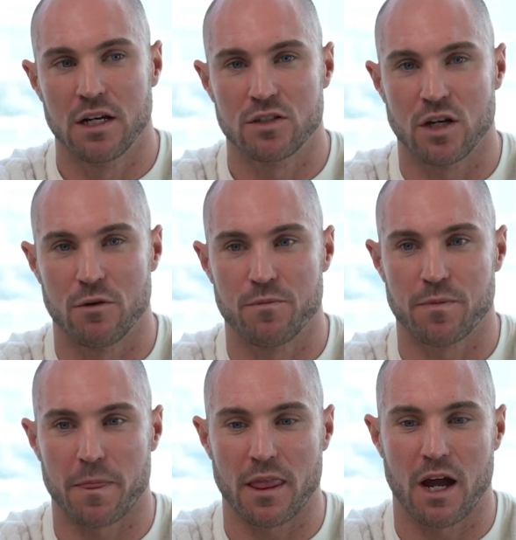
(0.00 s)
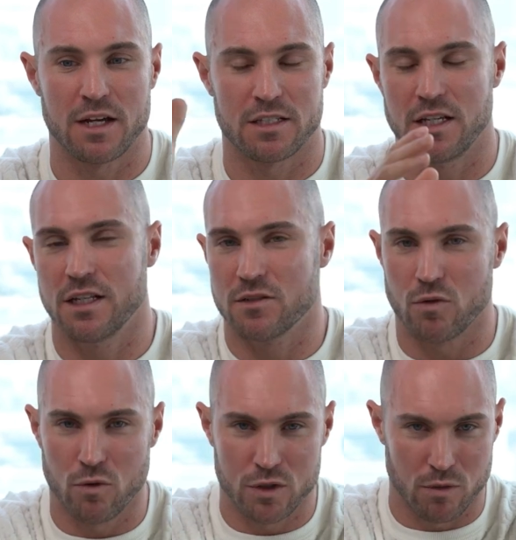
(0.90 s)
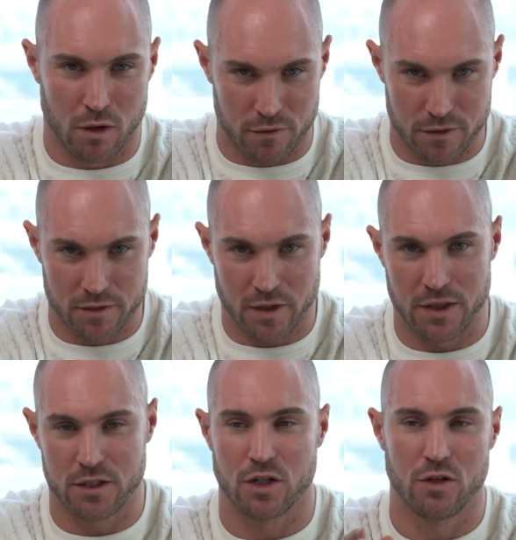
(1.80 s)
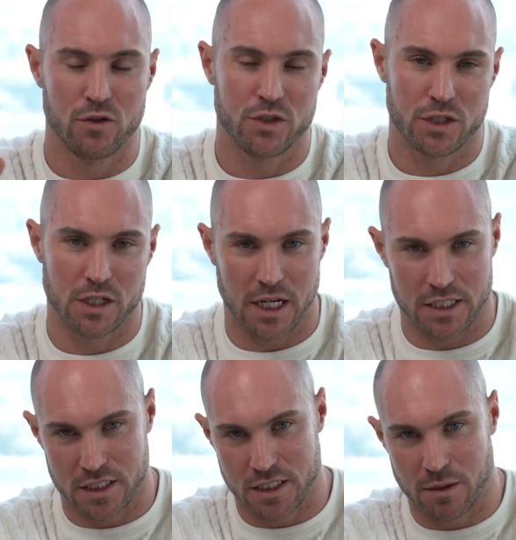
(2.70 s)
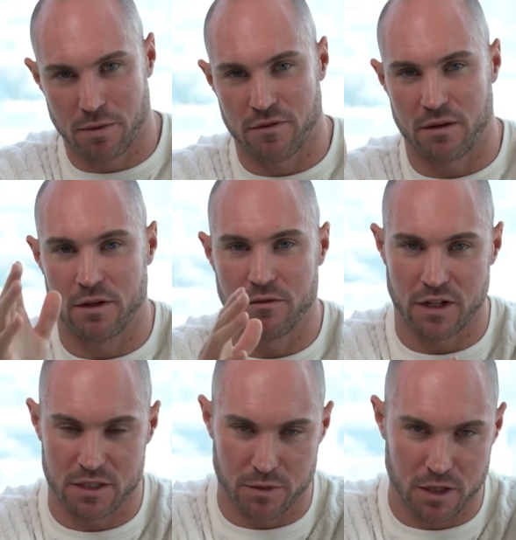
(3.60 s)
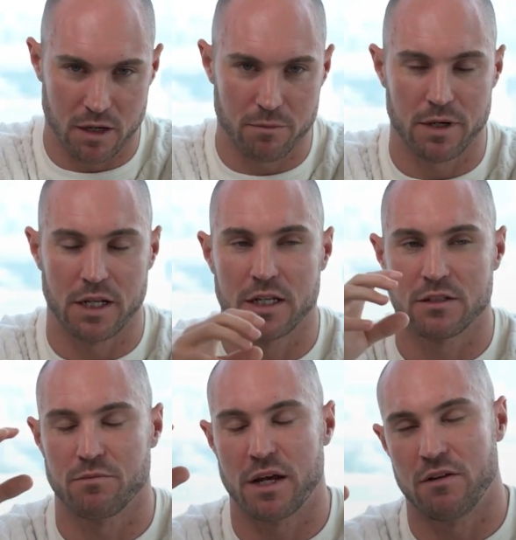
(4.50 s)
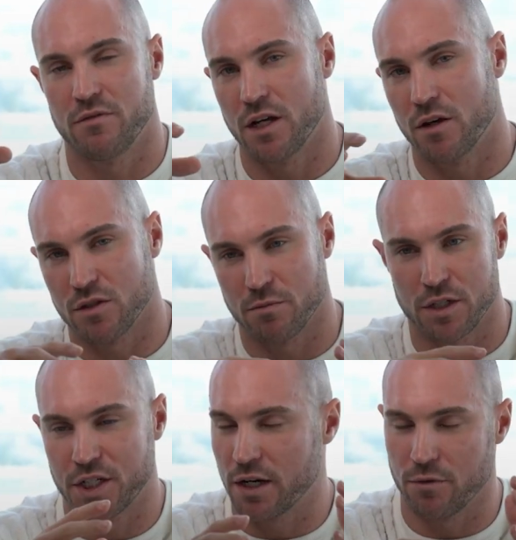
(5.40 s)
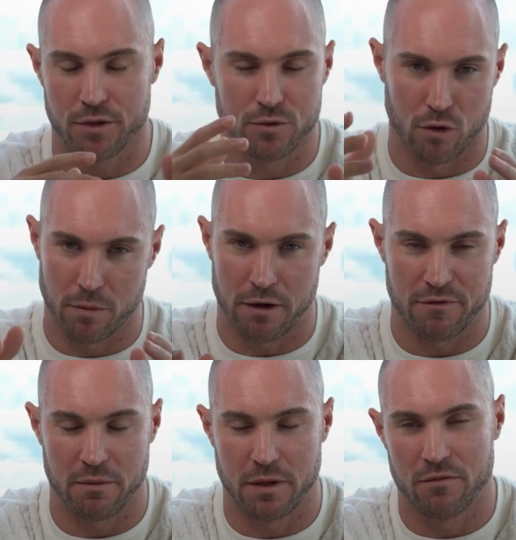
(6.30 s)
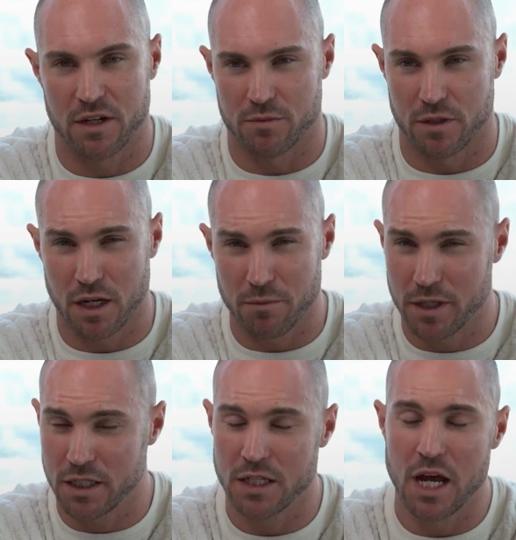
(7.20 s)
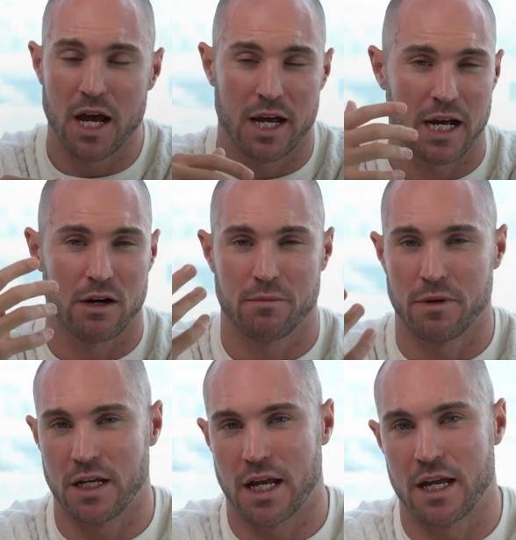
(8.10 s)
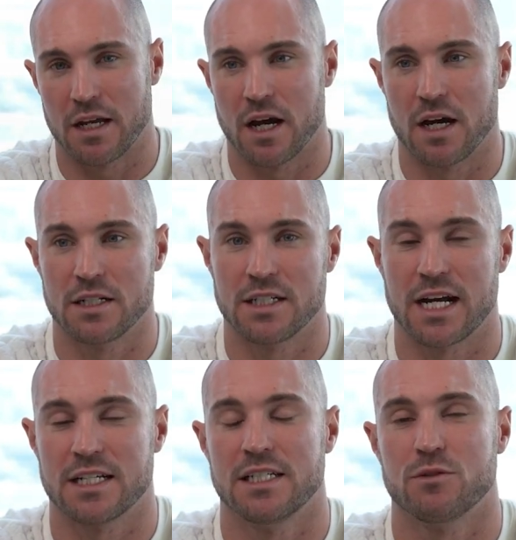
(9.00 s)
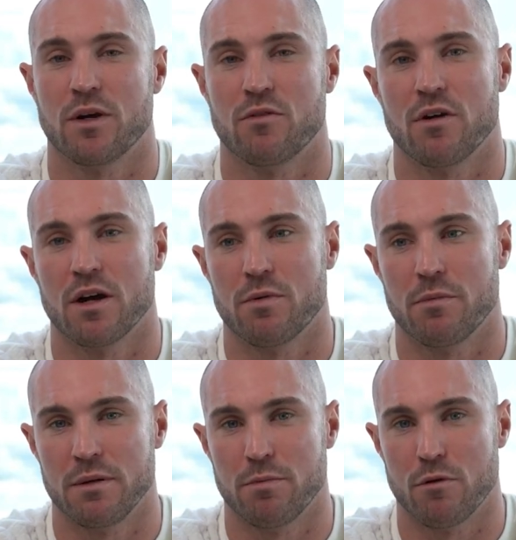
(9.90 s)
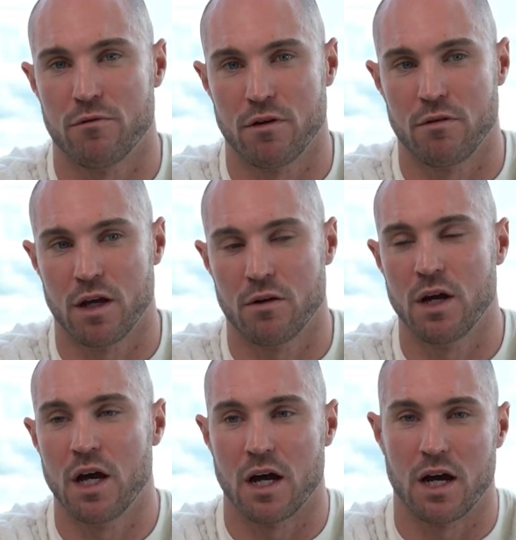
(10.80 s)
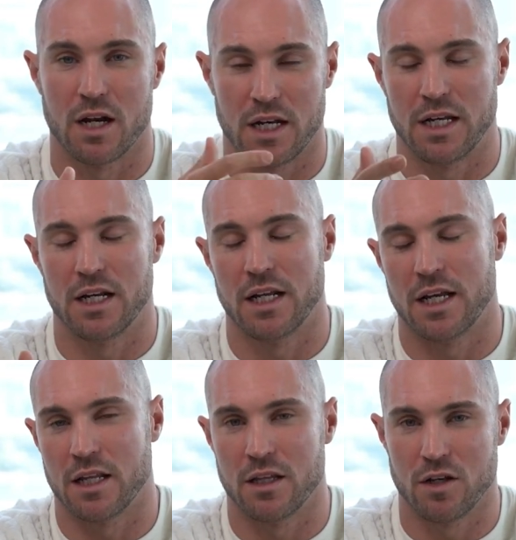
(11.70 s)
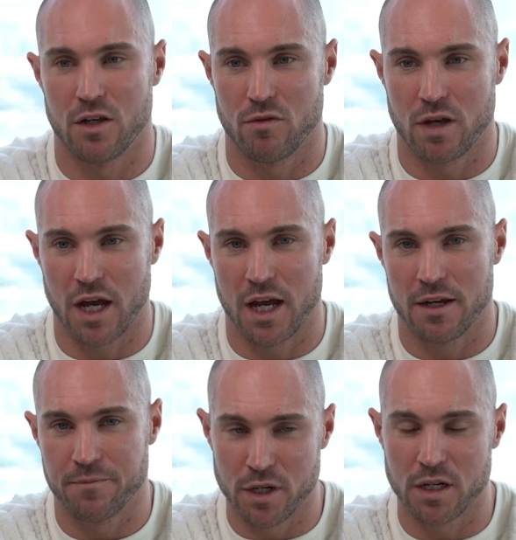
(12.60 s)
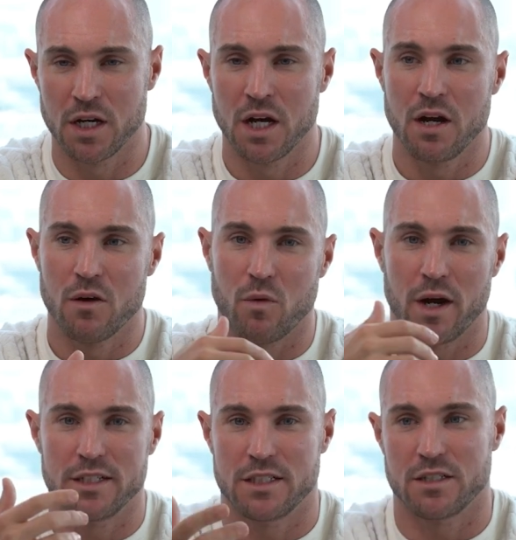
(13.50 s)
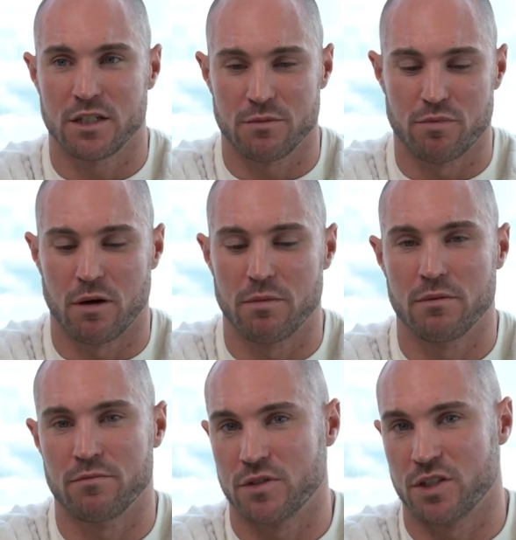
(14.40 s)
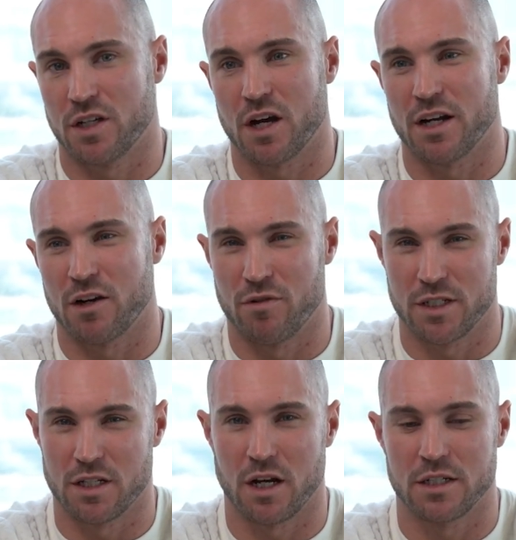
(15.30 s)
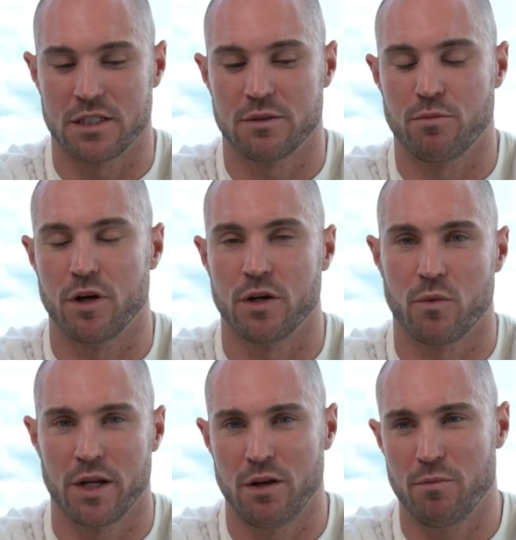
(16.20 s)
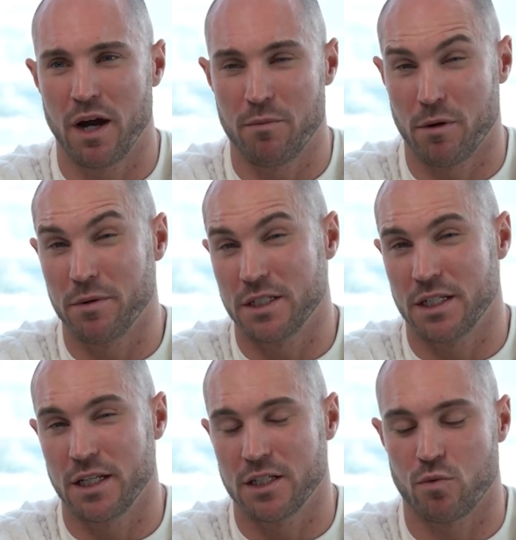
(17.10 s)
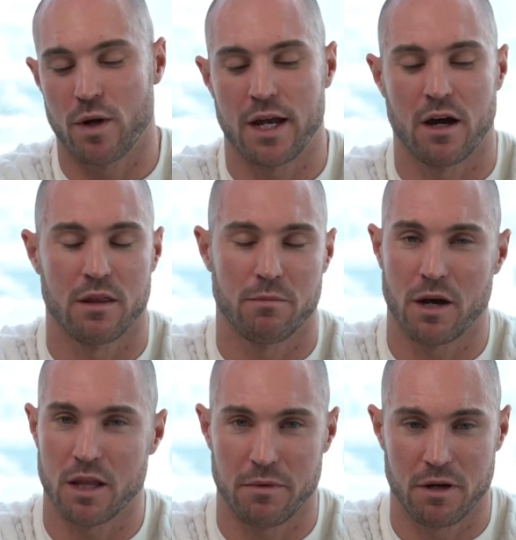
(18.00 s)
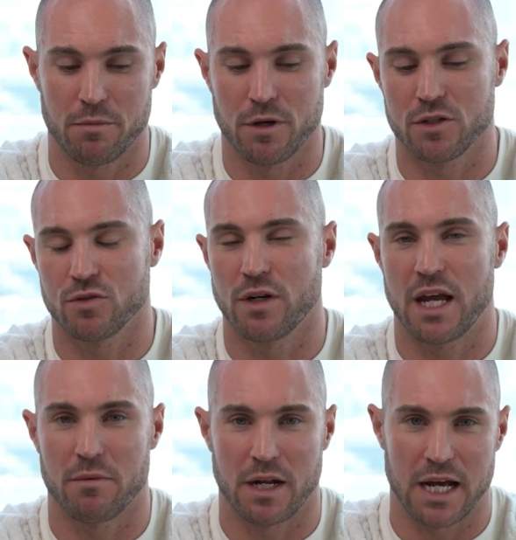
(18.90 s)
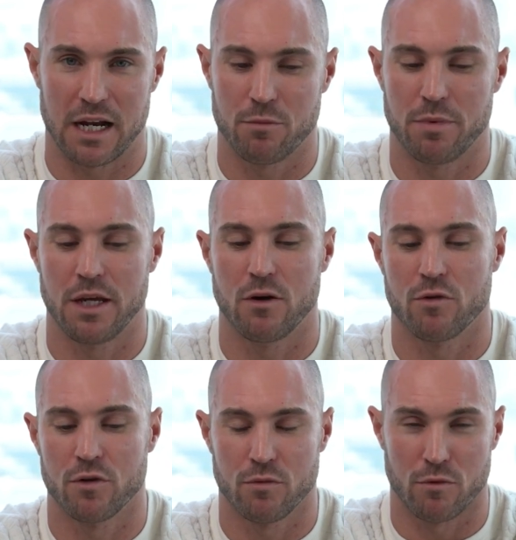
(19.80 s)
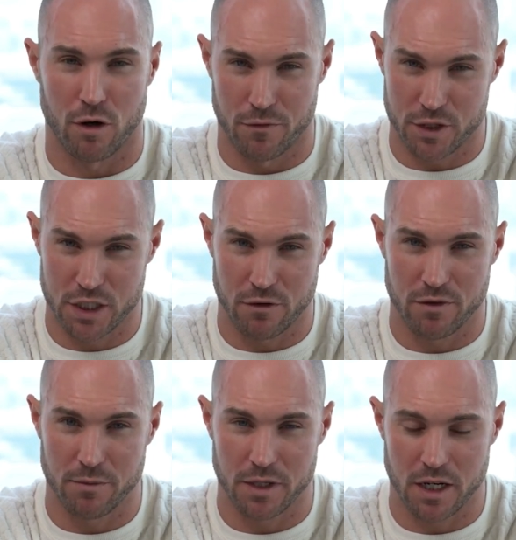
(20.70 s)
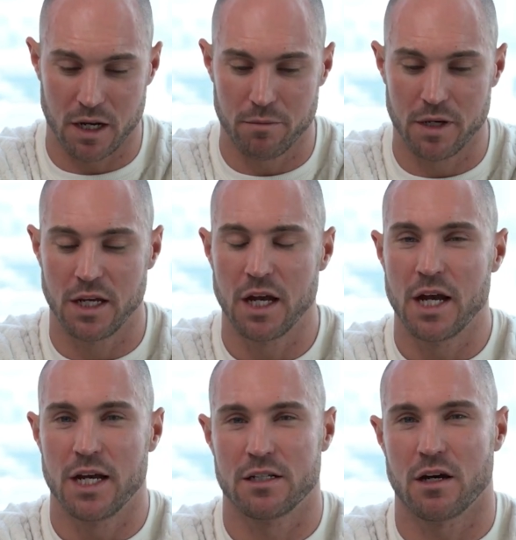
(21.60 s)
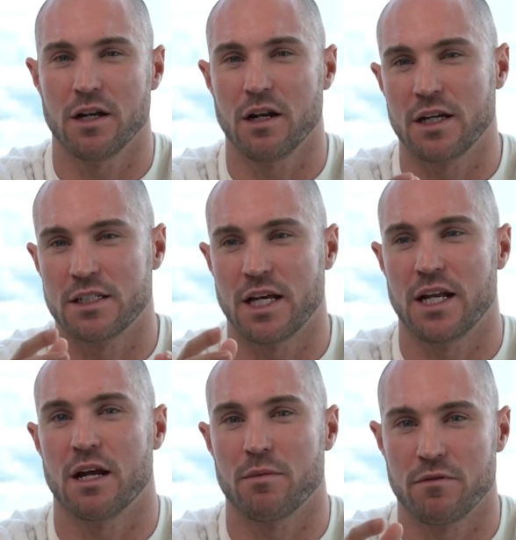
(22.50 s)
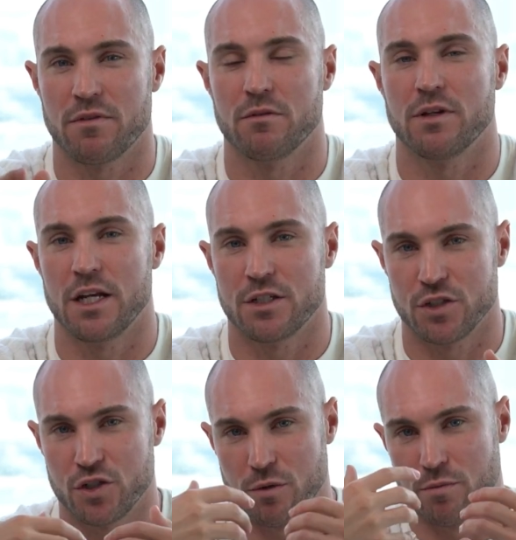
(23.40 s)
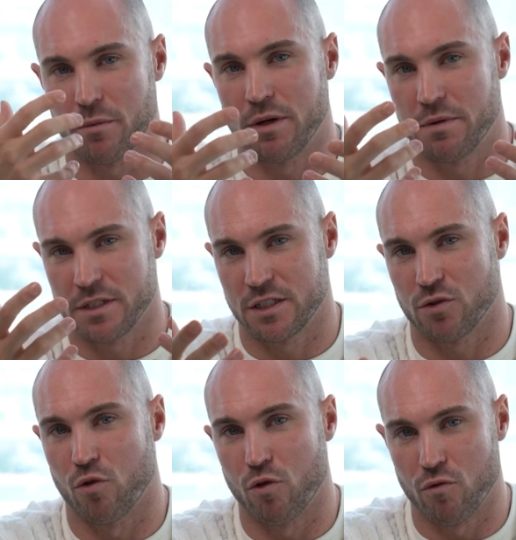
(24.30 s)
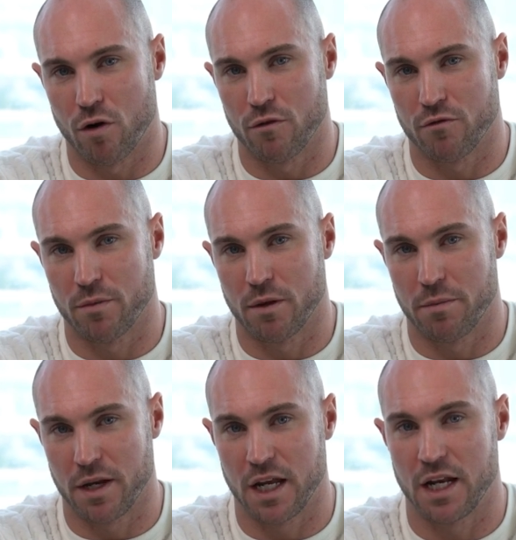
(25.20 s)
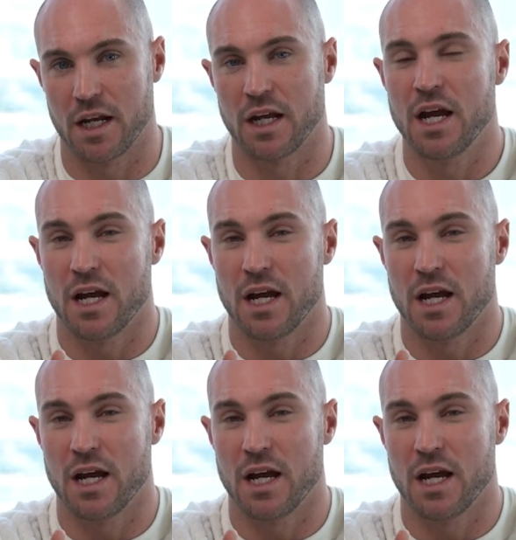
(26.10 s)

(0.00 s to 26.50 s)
So I see this all too often, and the solution to that is to set up a family investment company. There's many videos on my channel that talk about family investment companies and how to mitigate taxes when growing a property portfolio legally in the UK. But why is this such a problem? Just to kind of crystallize this point, when you buy properties in this way, either buying them in your personal name, an LLP, or a normal off-the-shelf limited company, it's kind of like setting up the foundations to your property business all wrong from the beginning.